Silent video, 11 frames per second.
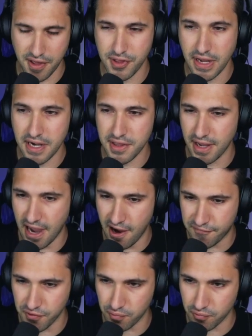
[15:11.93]
think anything
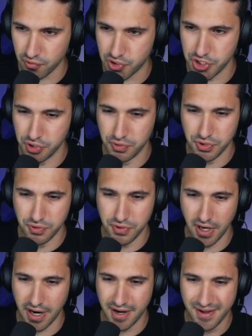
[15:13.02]
after
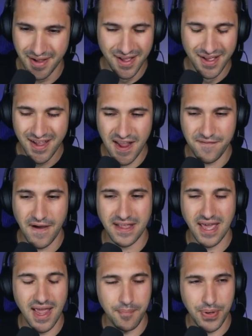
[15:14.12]
Geodude, if I
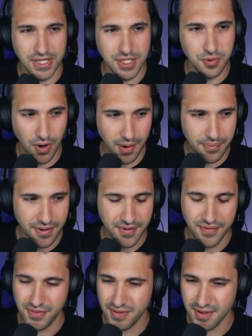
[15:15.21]
can't pick you up,
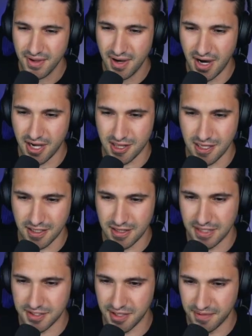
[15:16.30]
I think that's it.